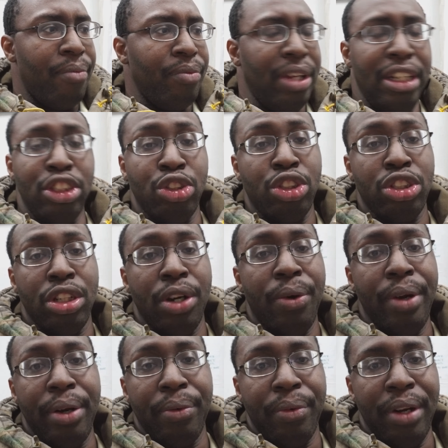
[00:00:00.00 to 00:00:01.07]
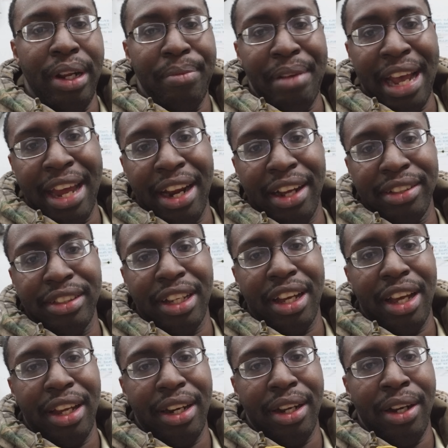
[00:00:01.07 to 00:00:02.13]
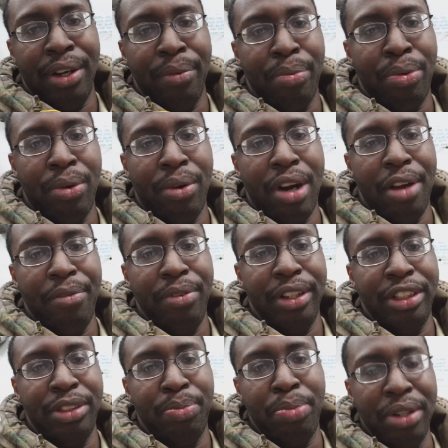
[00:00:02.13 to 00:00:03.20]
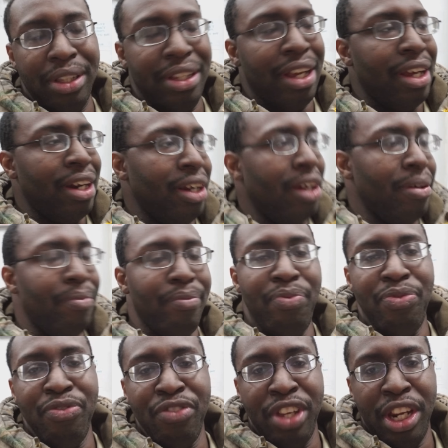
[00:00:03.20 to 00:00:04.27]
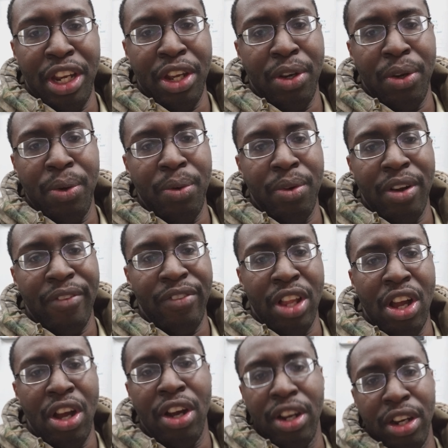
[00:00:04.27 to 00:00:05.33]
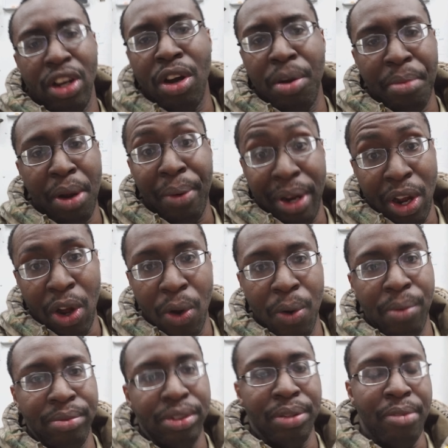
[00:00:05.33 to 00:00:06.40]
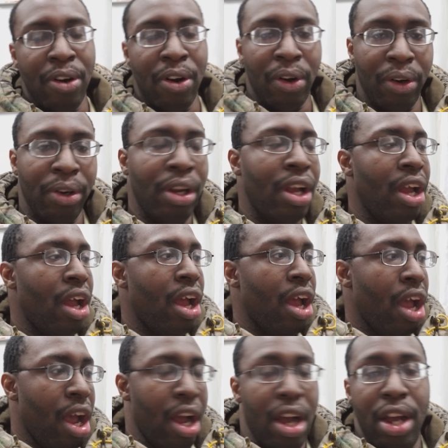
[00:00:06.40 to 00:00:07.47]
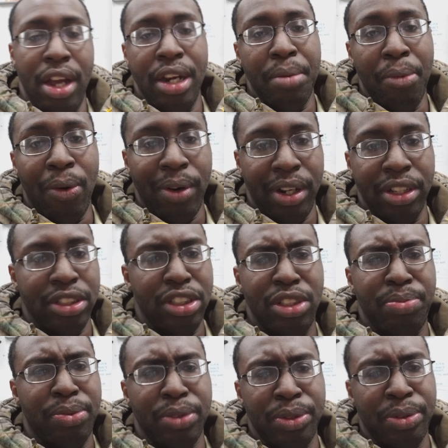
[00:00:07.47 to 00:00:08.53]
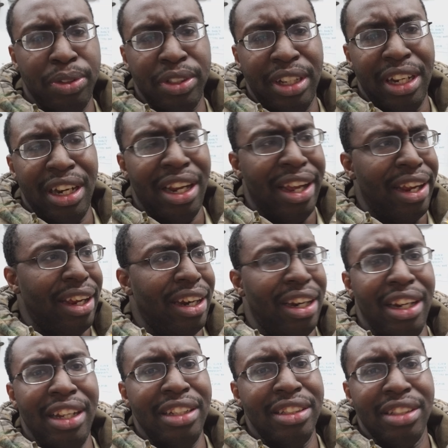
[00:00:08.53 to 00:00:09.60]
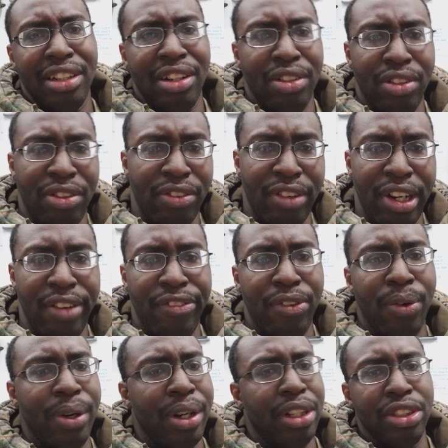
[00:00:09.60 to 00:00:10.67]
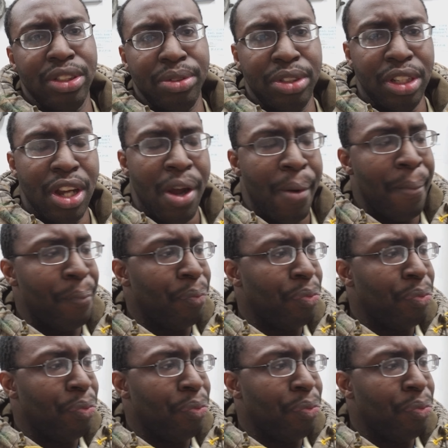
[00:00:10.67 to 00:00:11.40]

It's snowing really bad outside. I'll probably put that up, a vlog on my way home tomorrow in the morning, because we're supposed to get like at least another 3 or 4 inches of snow.